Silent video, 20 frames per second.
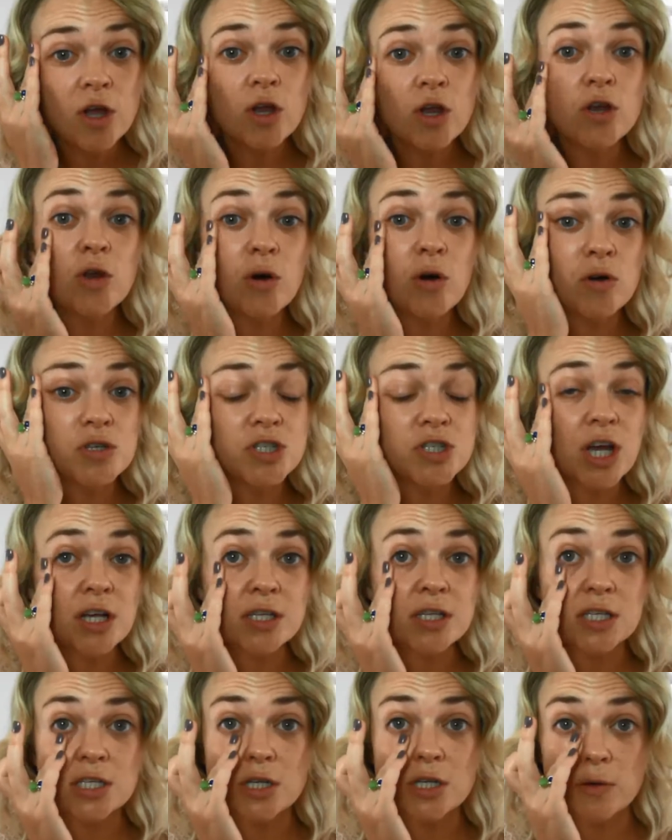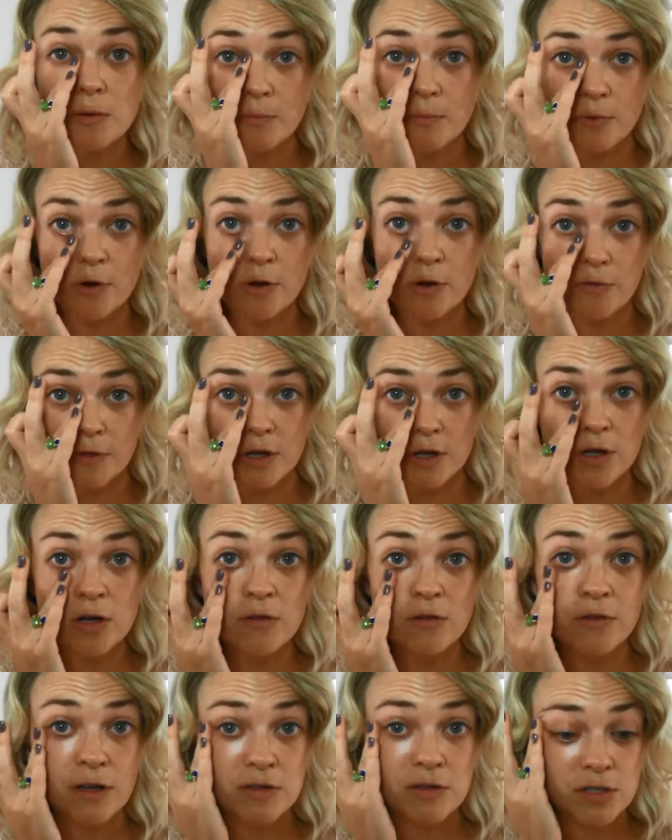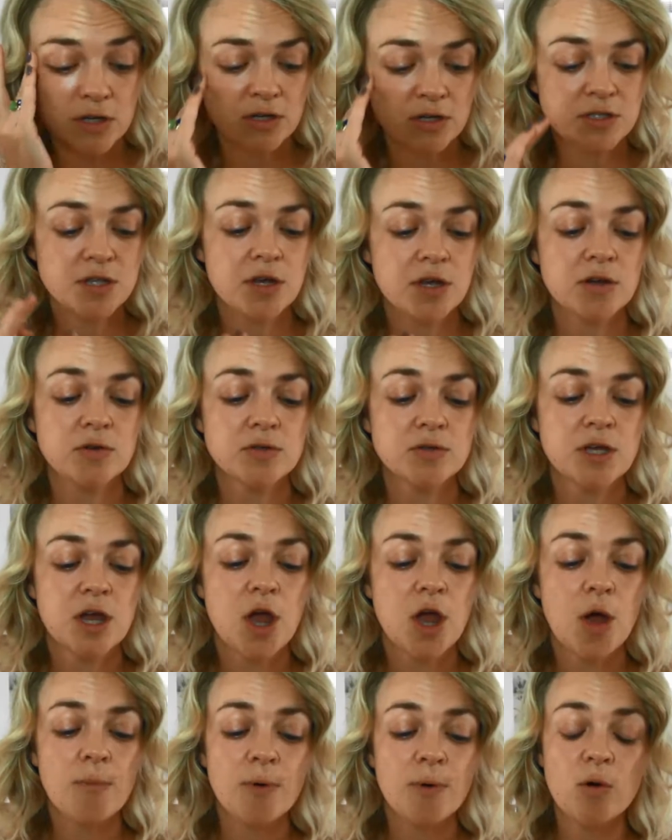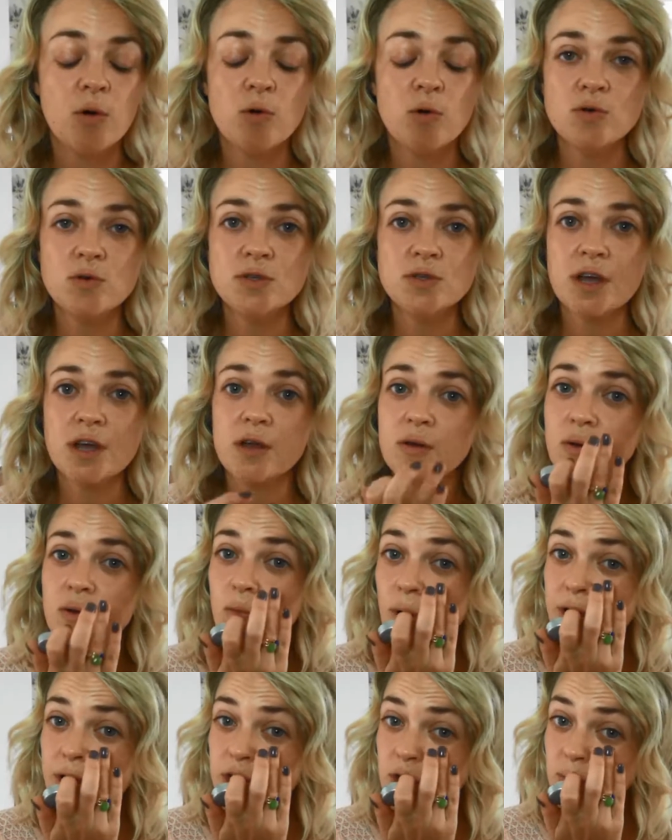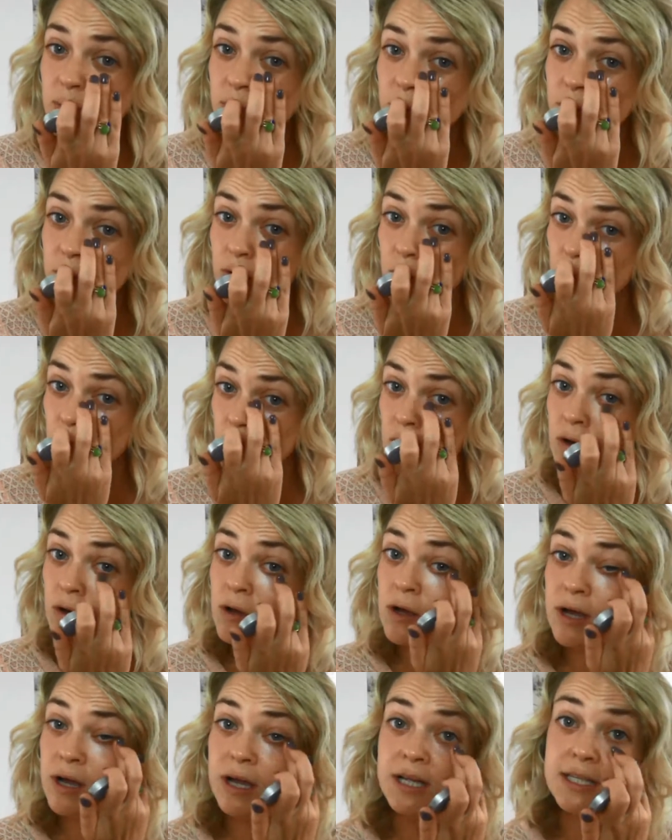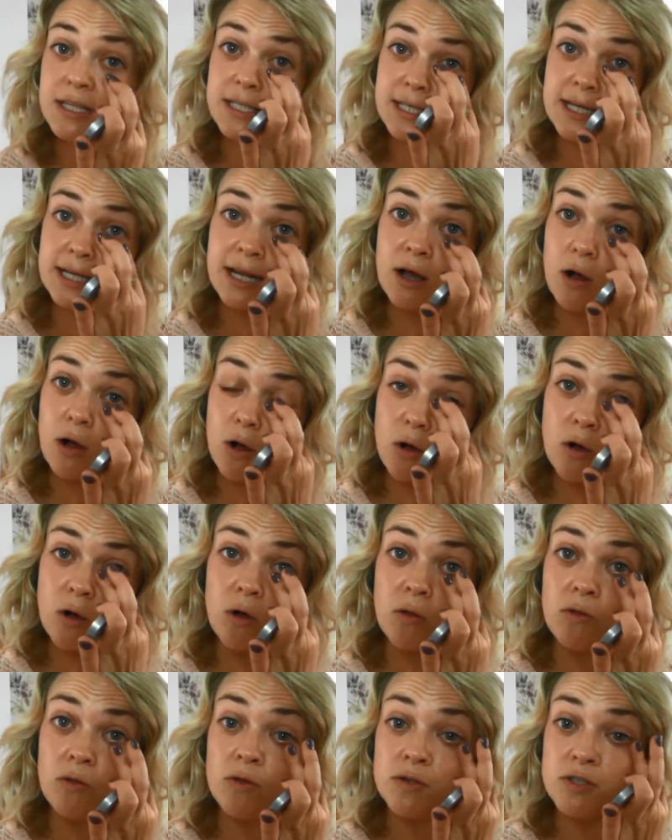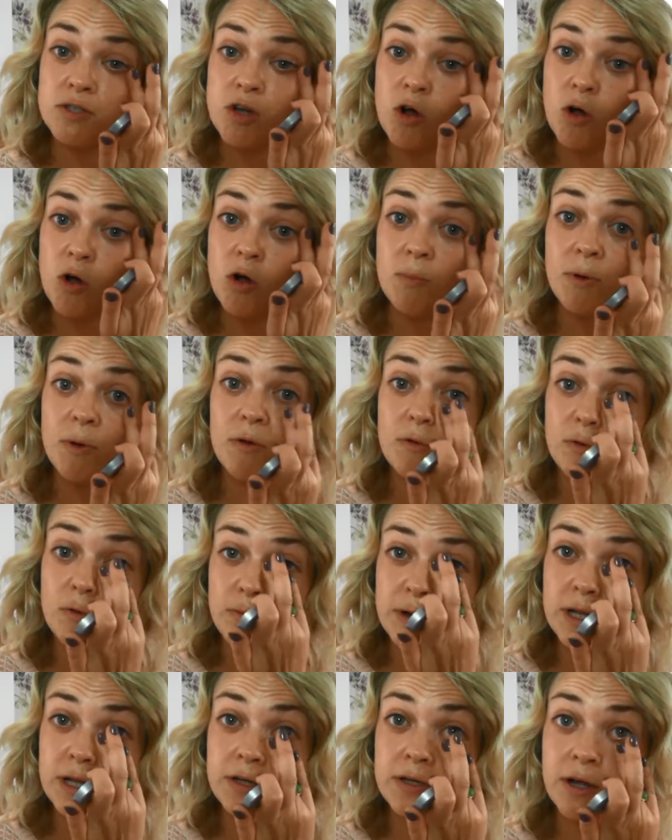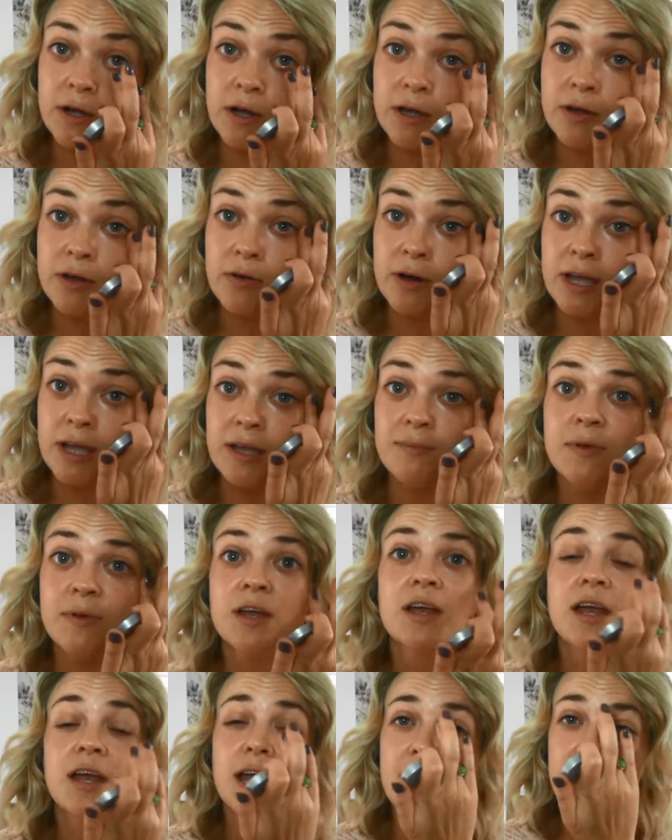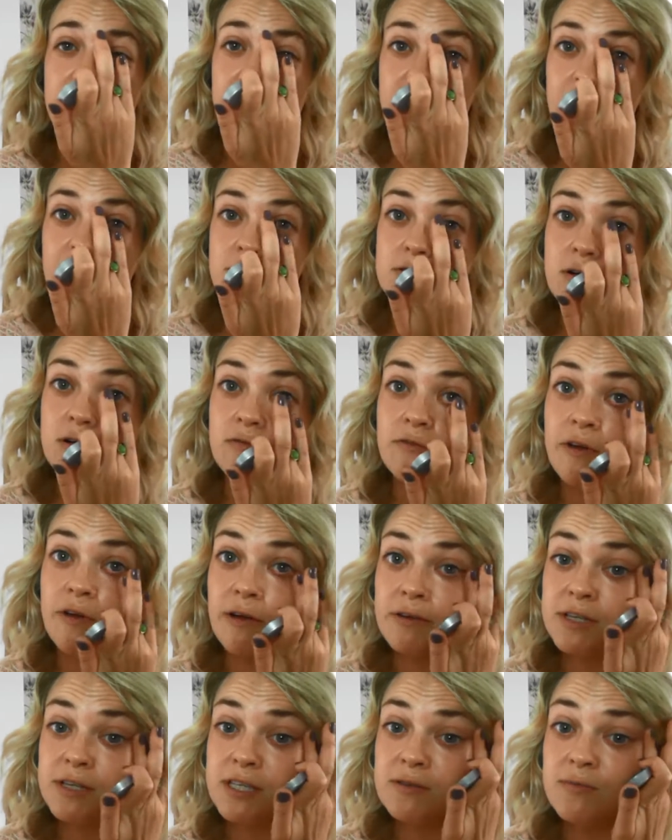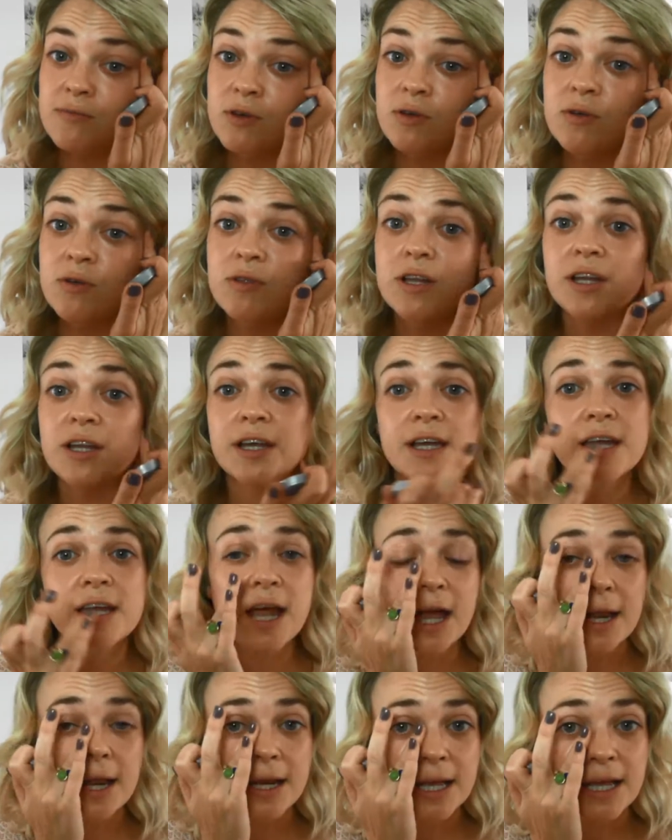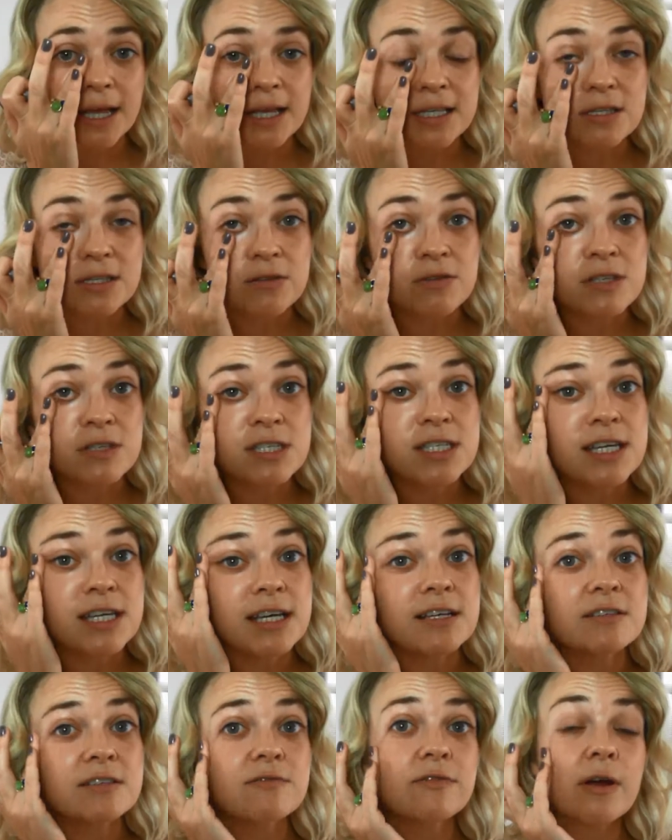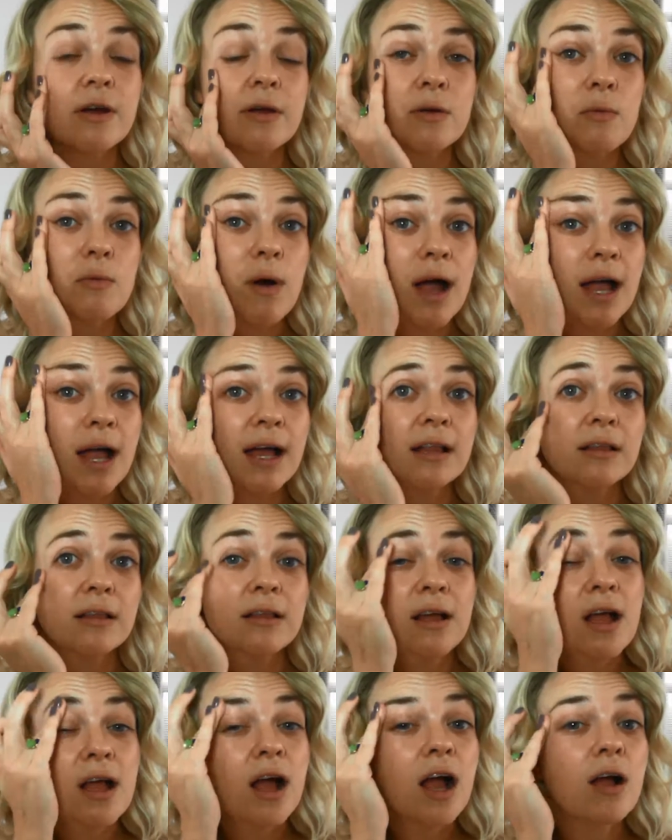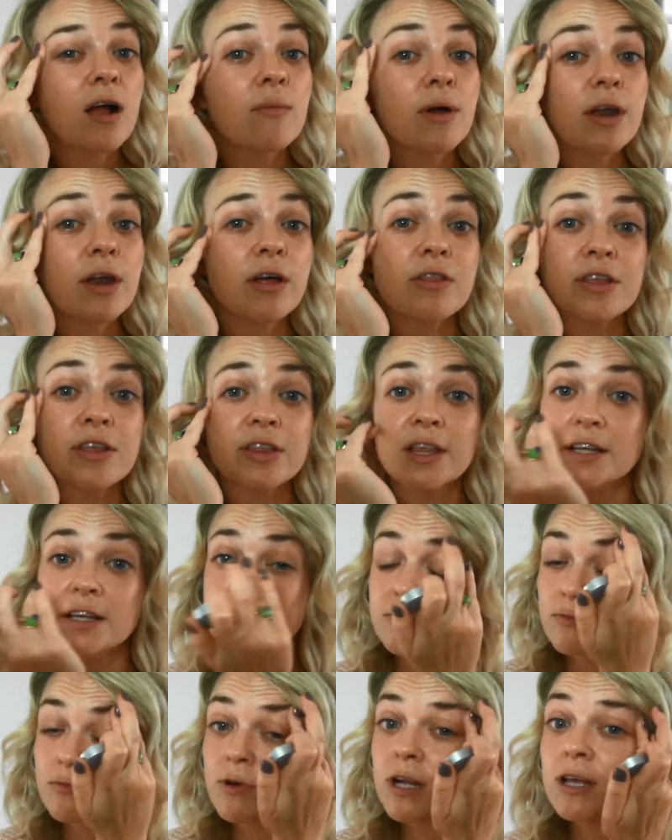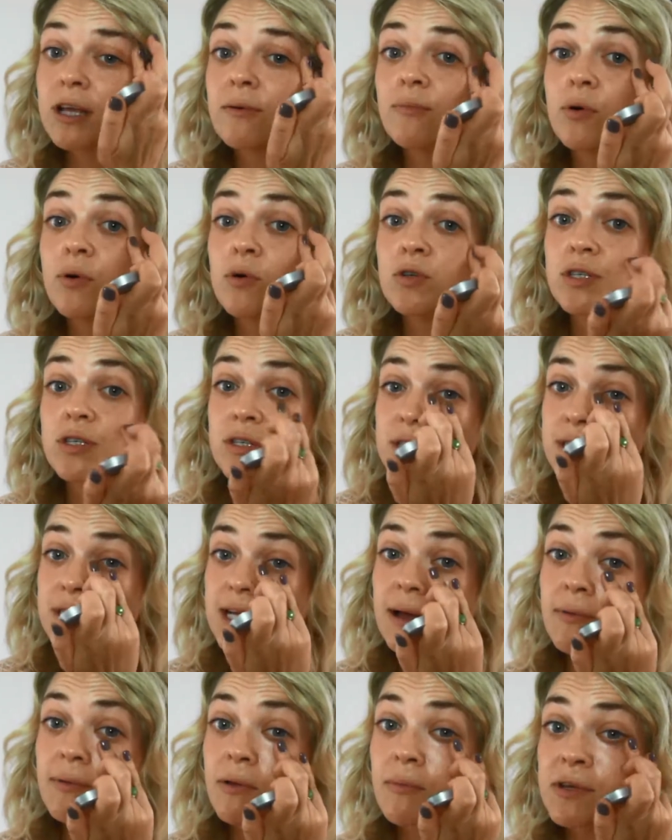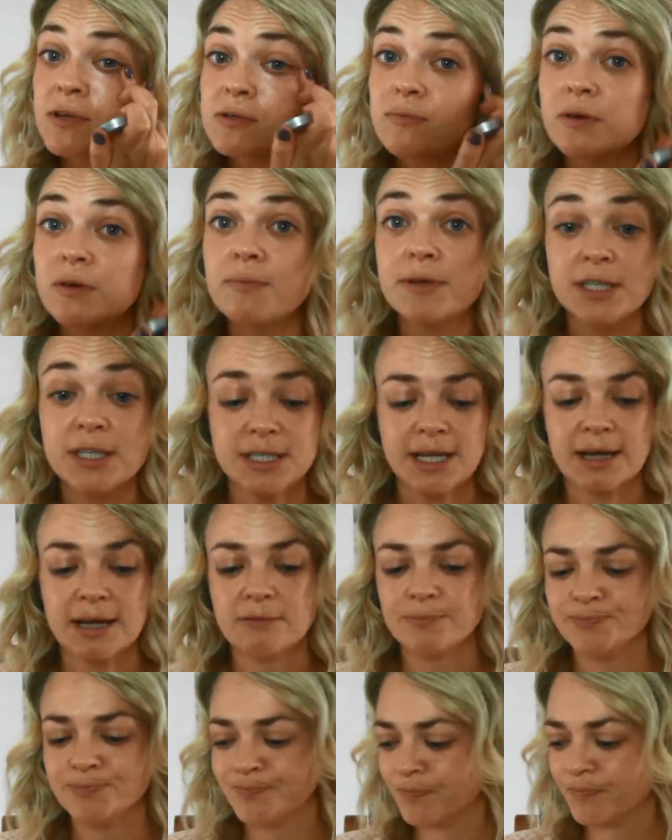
not just to improve the look of those dark circles, but also when you put your concealer on the top of a really good eye cream, it goes on very smoothly and it sort of sticks very well, and I think that's a really important step that mustn't be missed out.